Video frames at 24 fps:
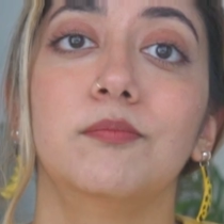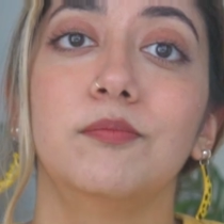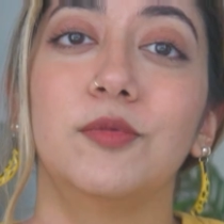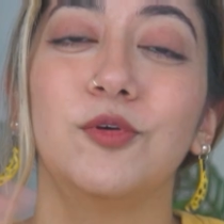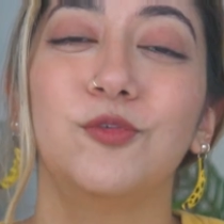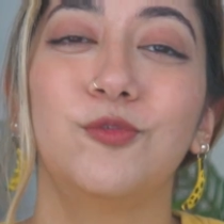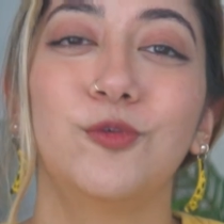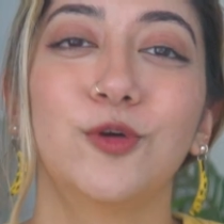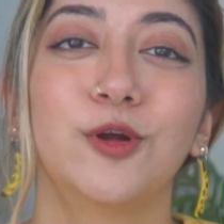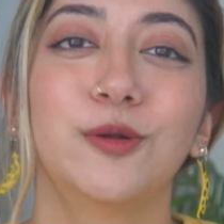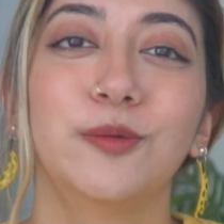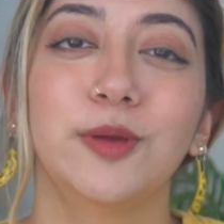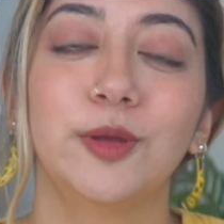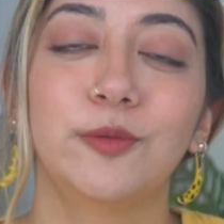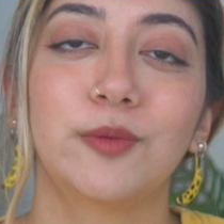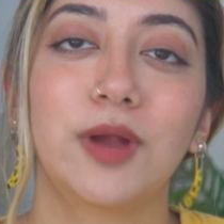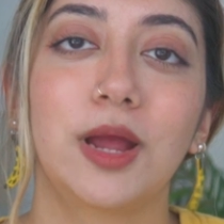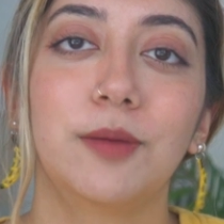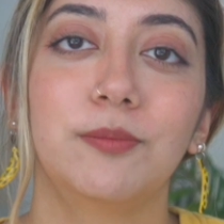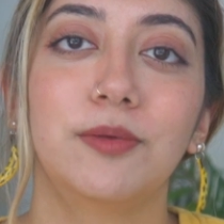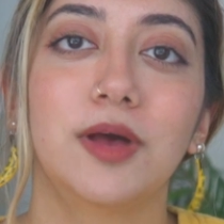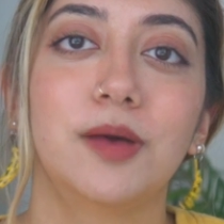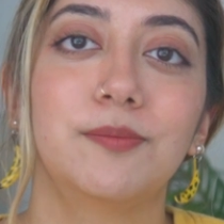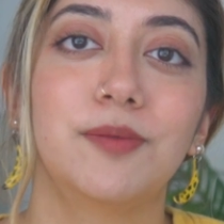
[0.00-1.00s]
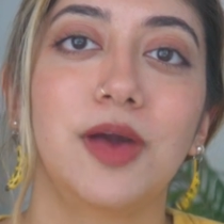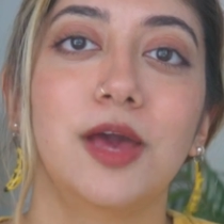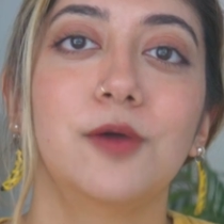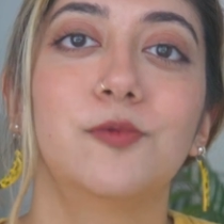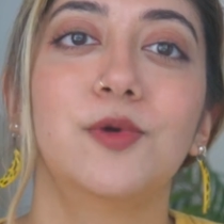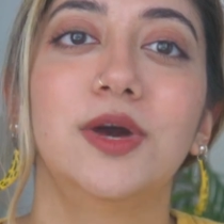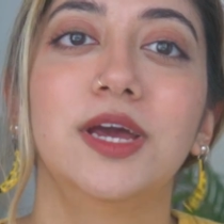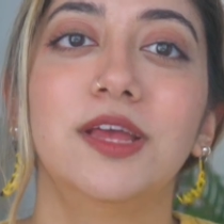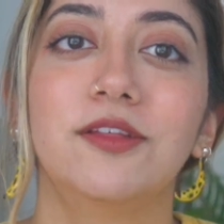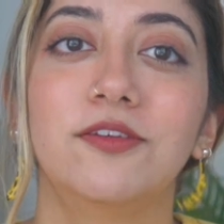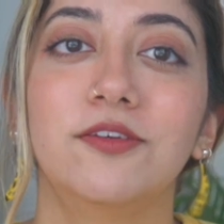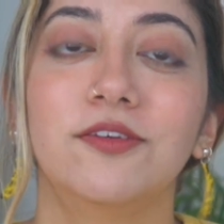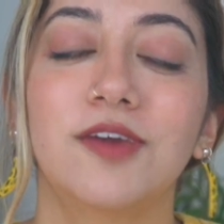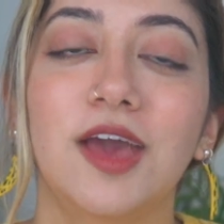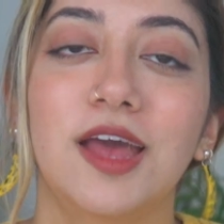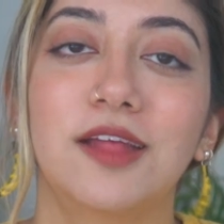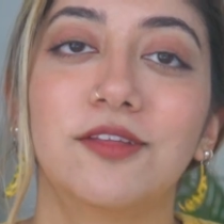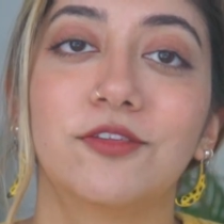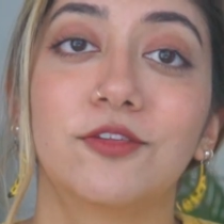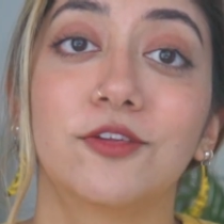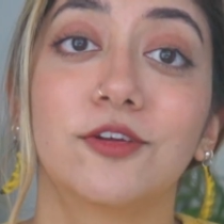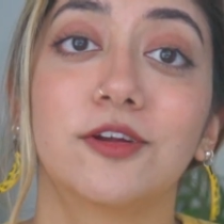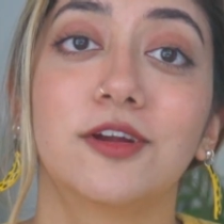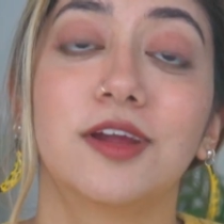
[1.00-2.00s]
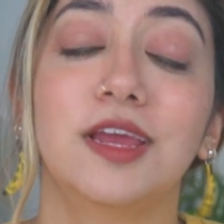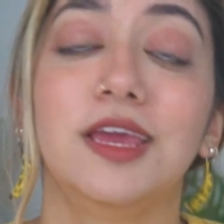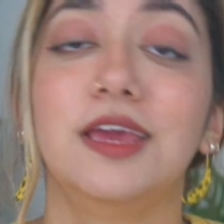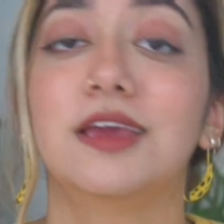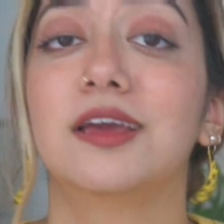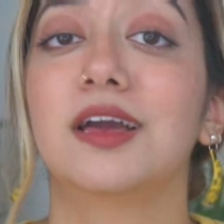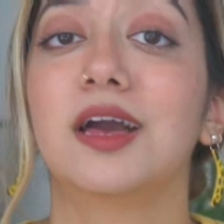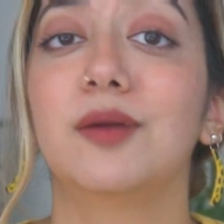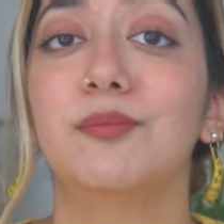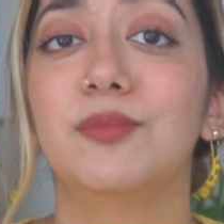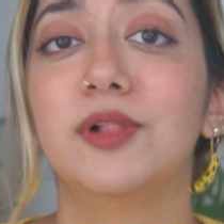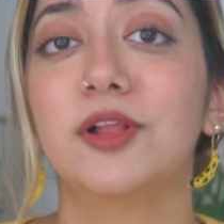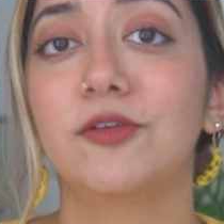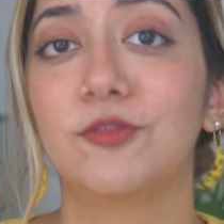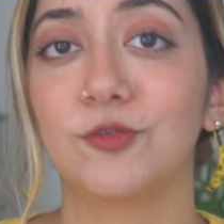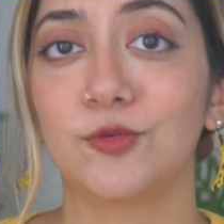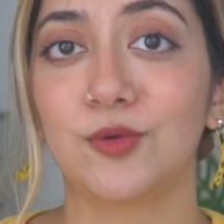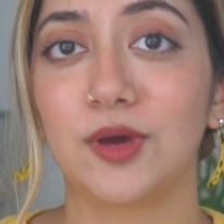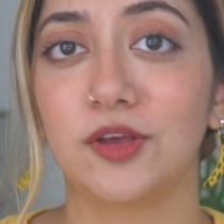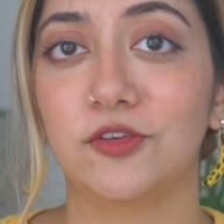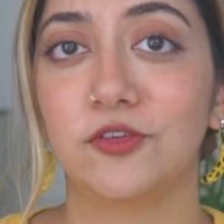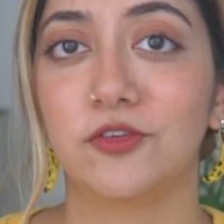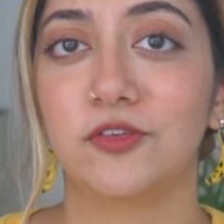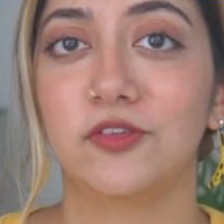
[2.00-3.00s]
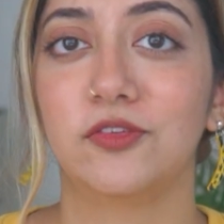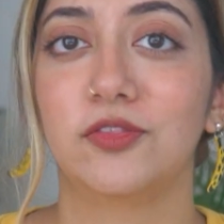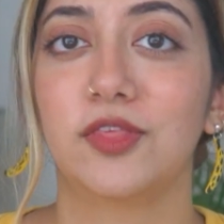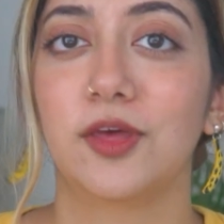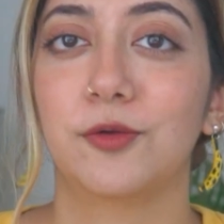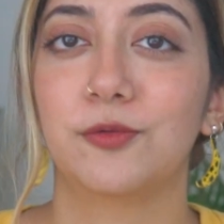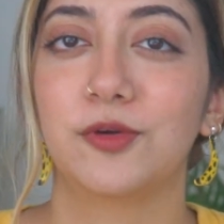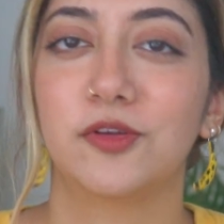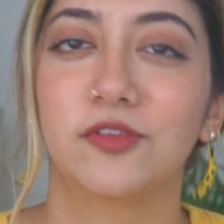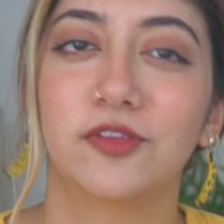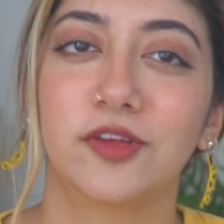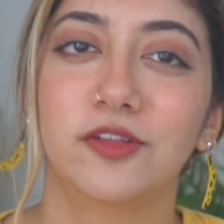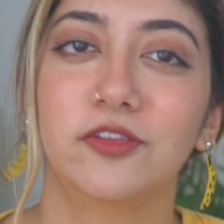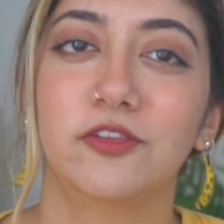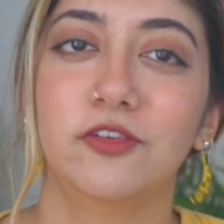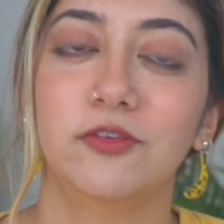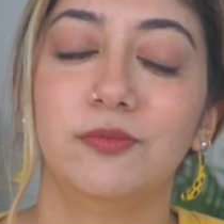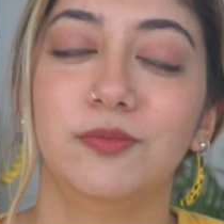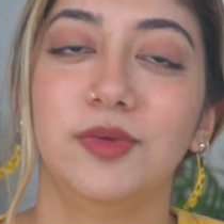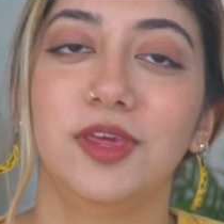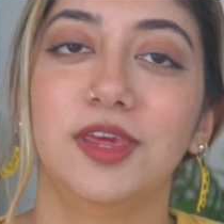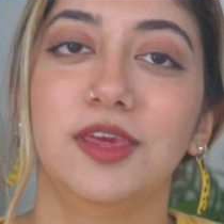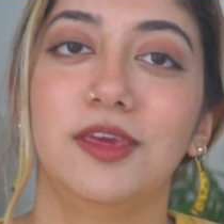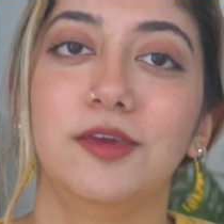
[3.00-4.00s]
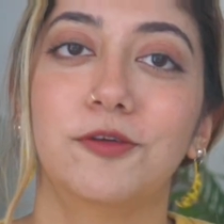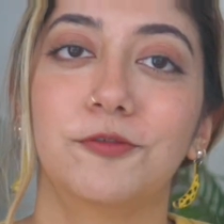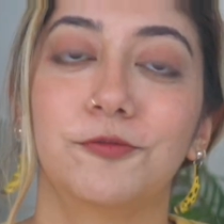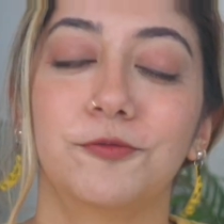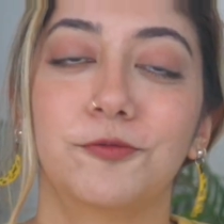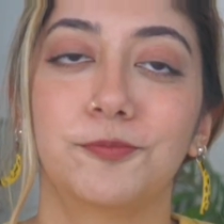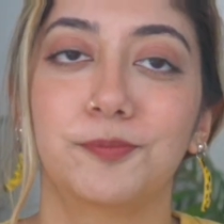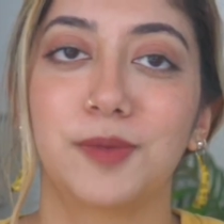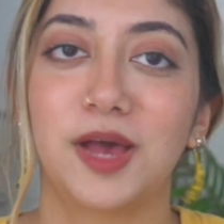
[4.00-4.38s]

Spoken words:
Before we wrap up, I wanted to answer a couple of questions that were sent to me